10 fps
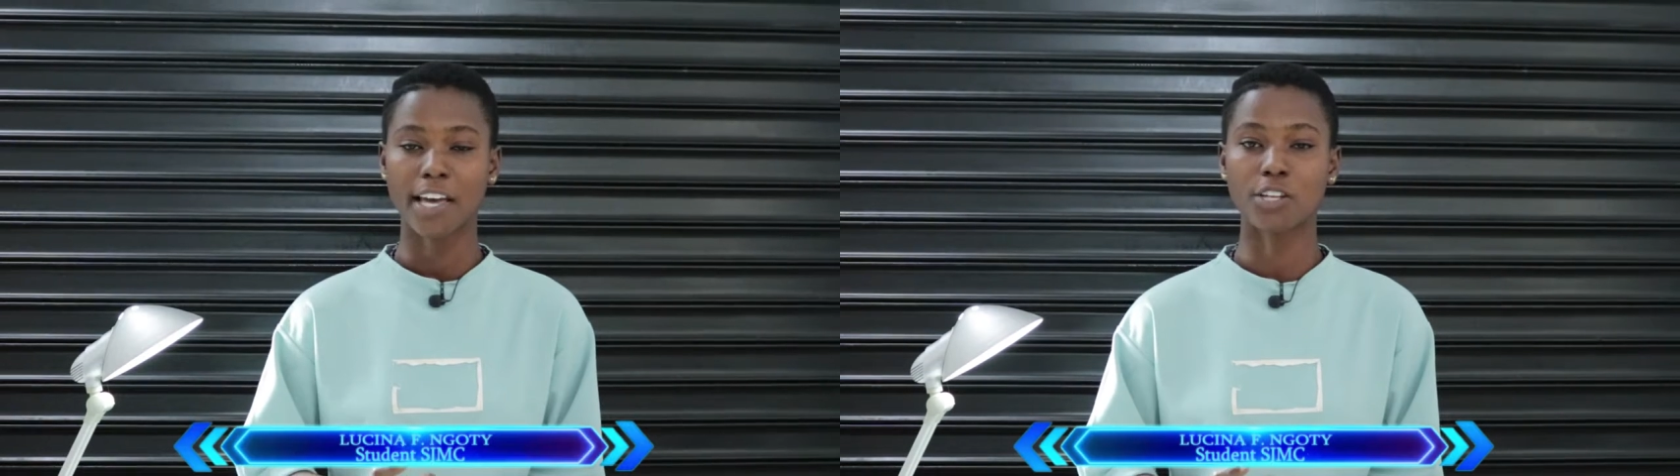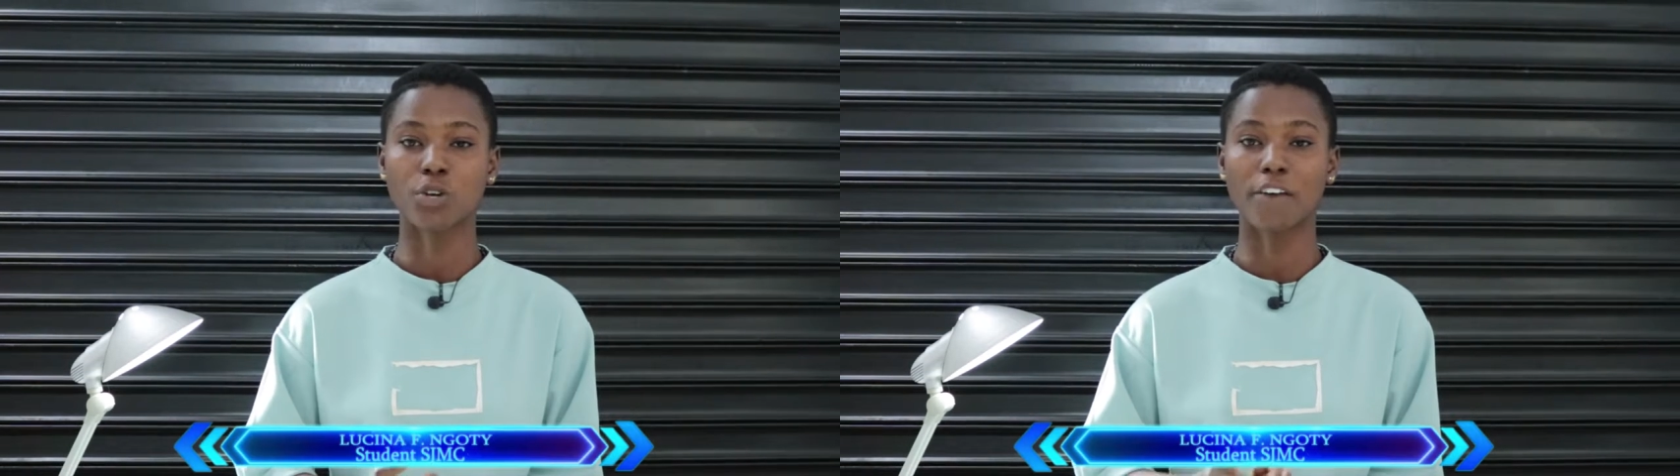
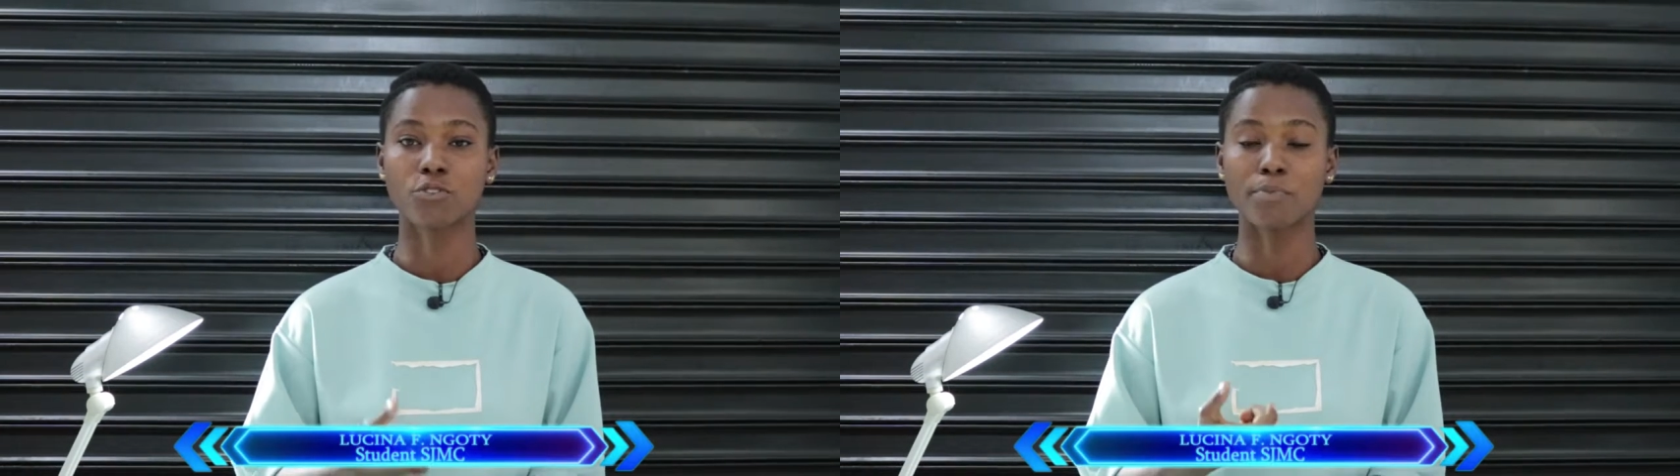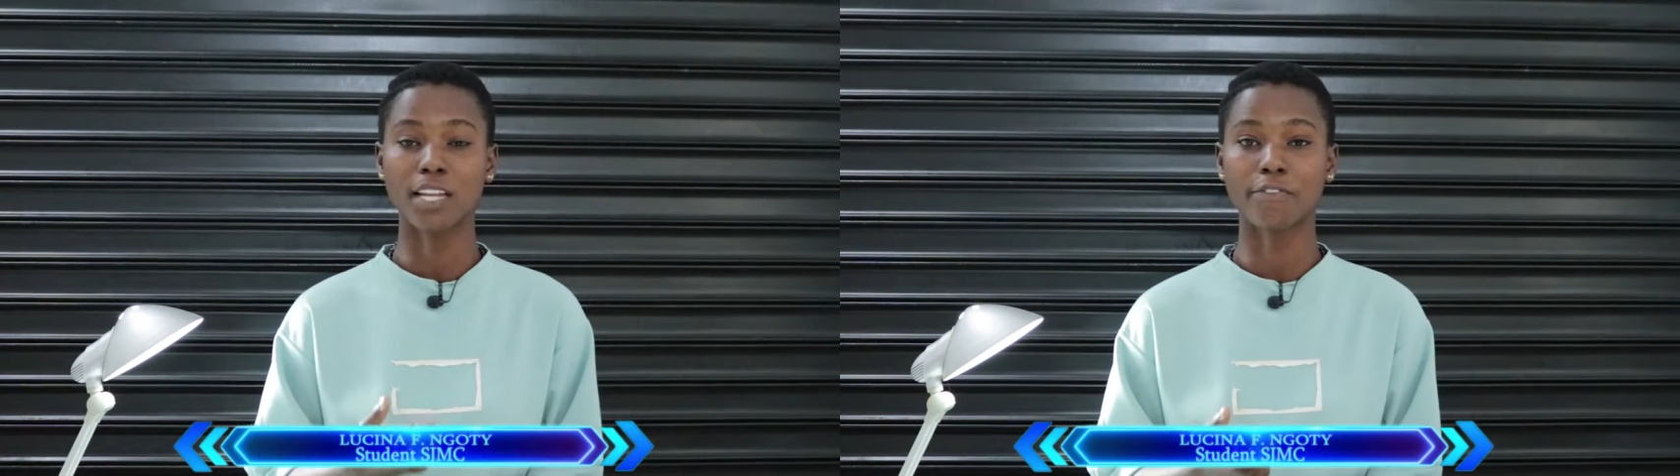and you have
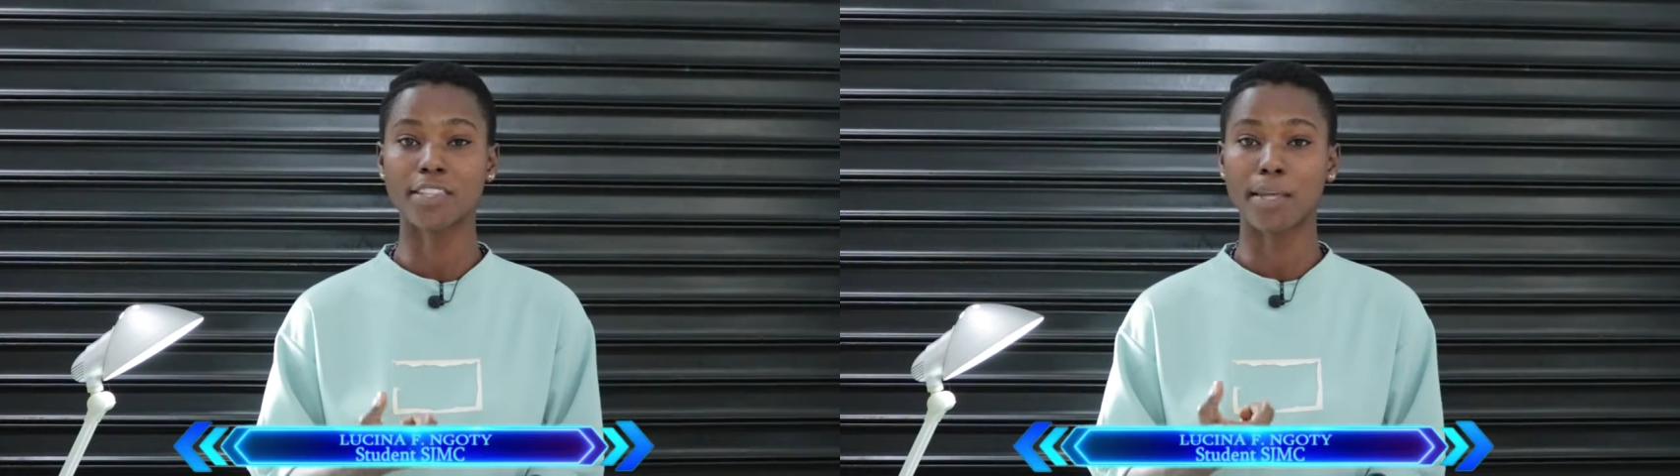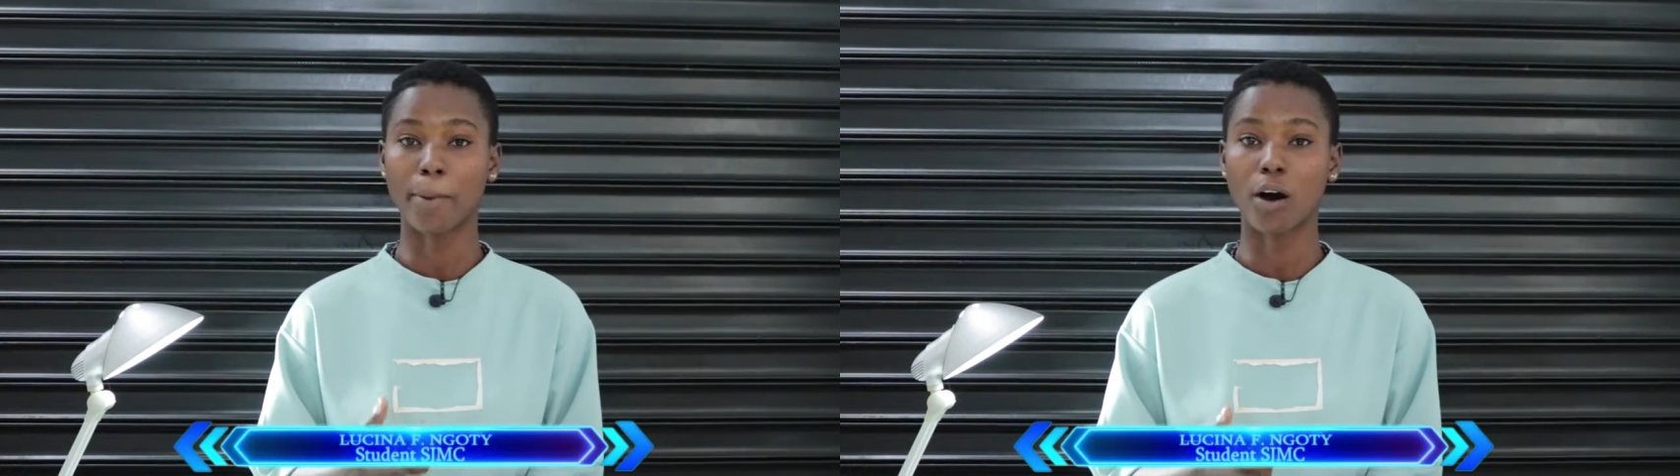to believe
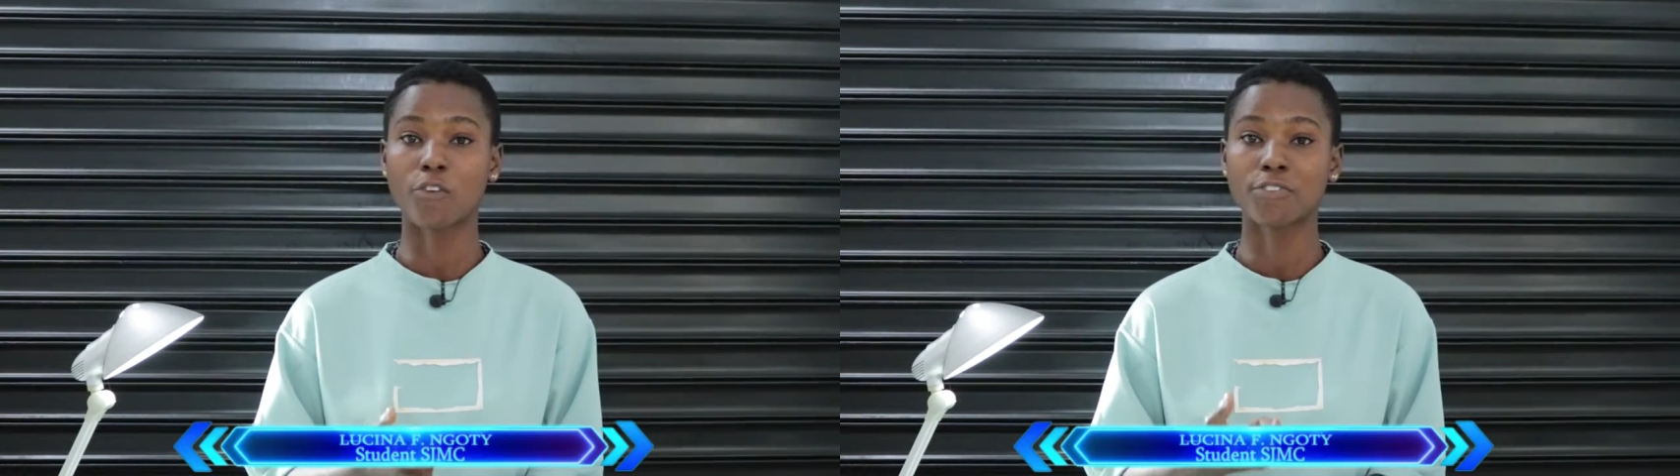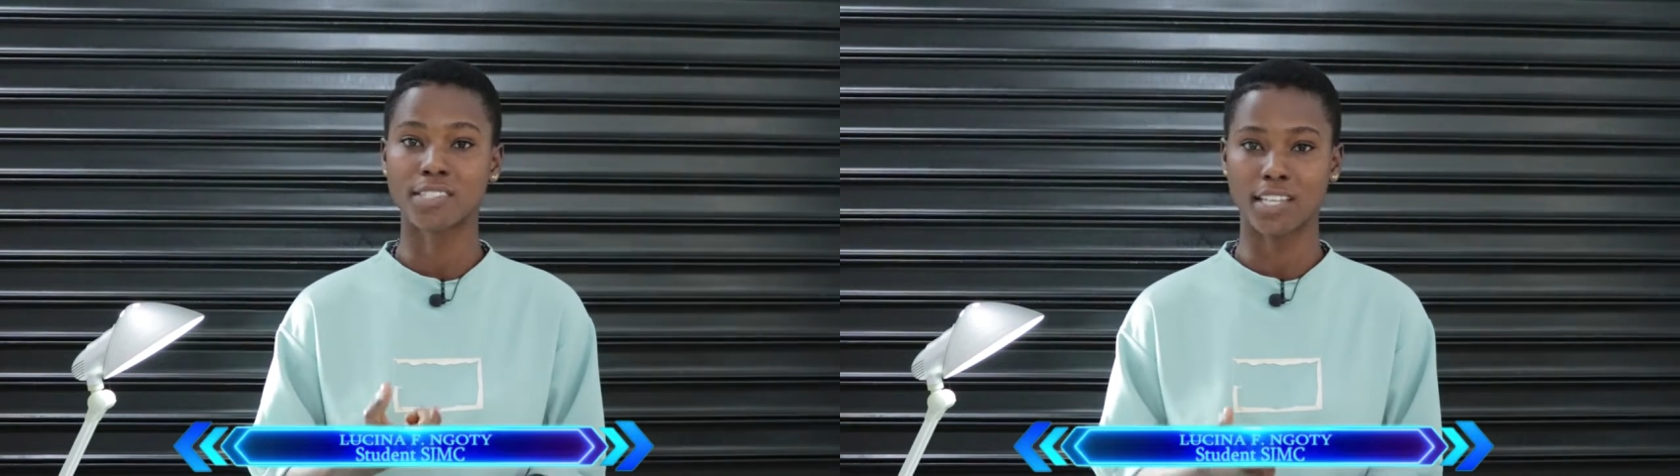in the power
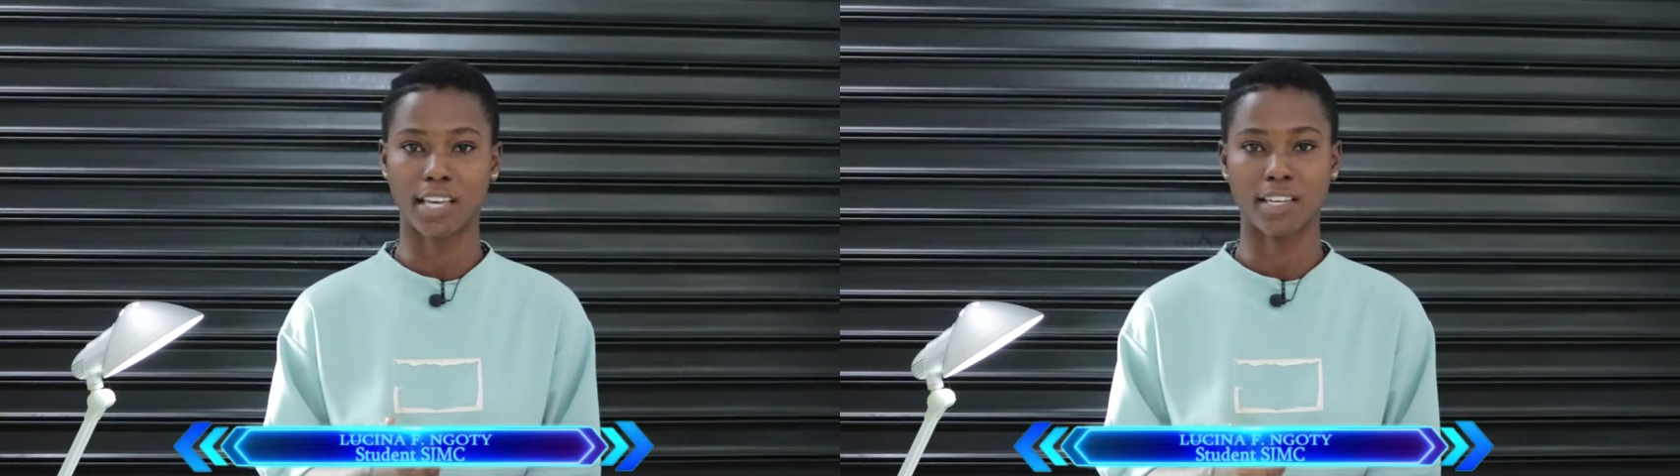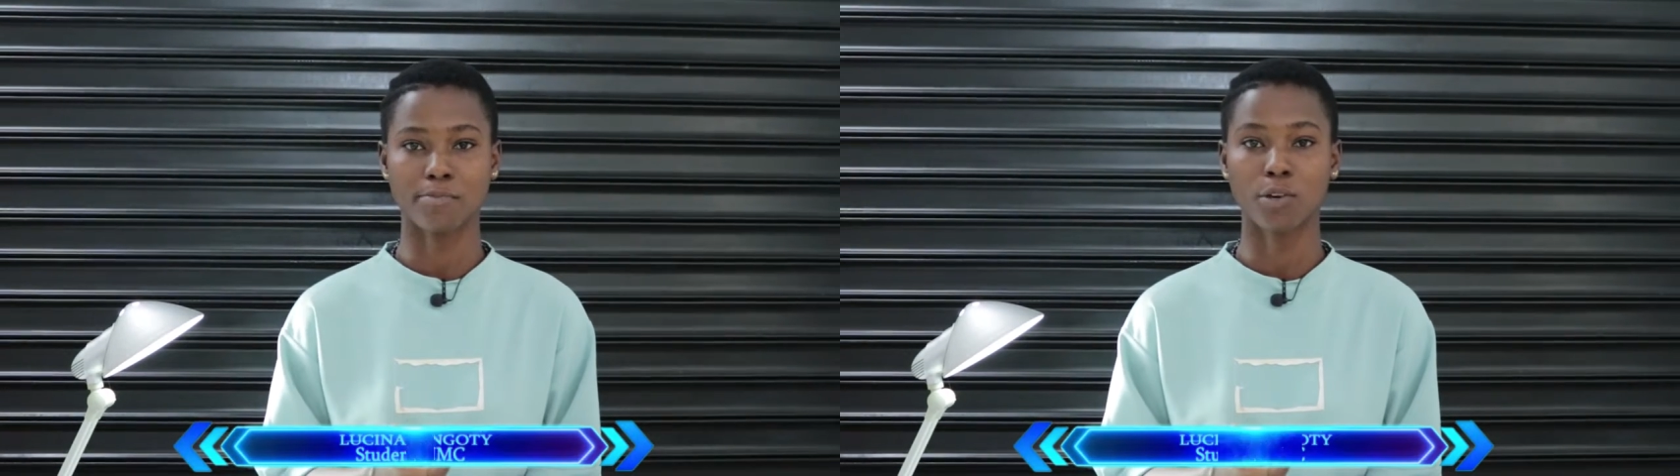of saying,